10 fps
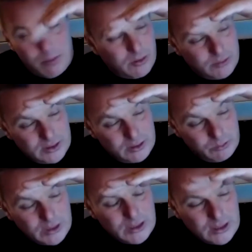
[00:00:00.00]

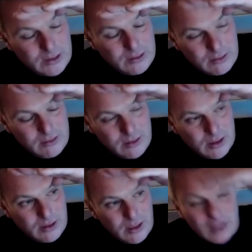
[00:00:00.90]
we need, you
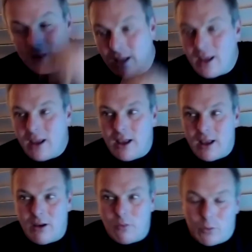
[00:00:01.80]
know, and
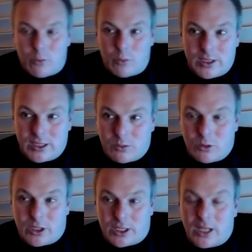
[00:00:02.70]
we need
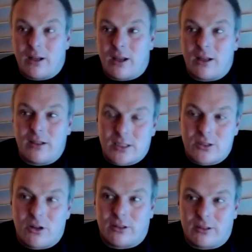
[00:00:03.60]
work. And it's
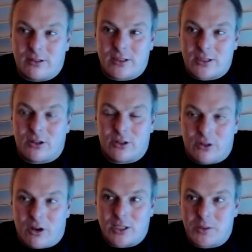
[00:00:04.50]
not
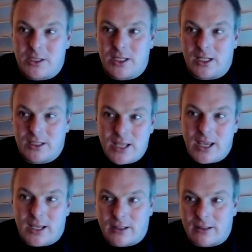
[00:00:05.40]
nice when you get a
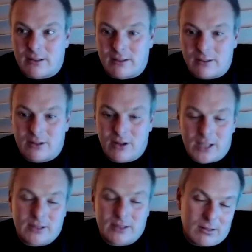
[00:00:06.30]
tech. Like
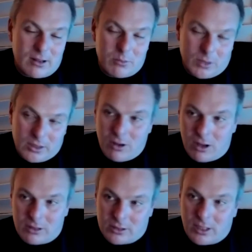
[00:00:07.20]

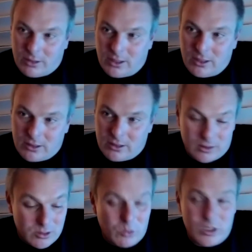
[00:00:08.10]
Kyle, no, he
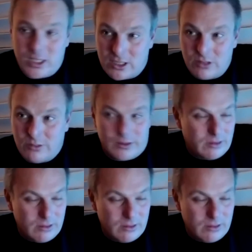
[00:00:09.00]
goes, what are you doing?